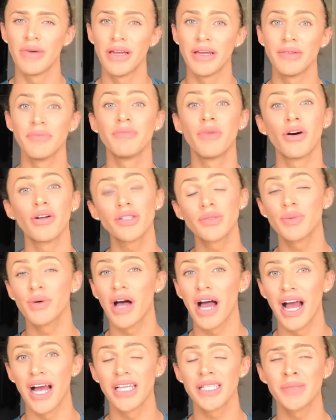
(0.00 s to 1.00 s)
in multiple
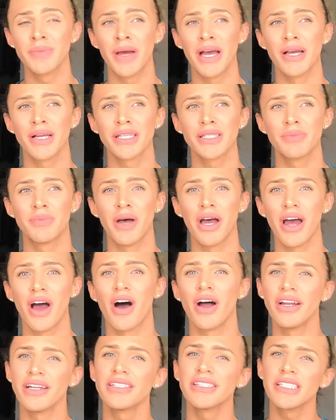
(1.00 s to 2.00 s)
aspects, but
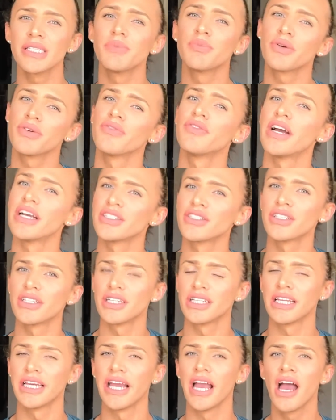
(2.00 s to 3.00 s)
honestly,
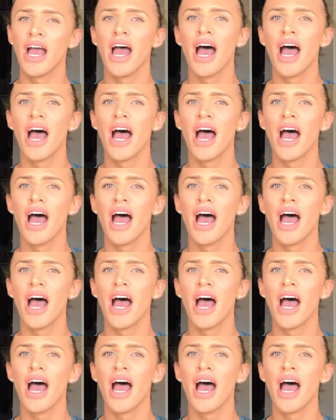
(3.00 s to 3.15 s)
professionally.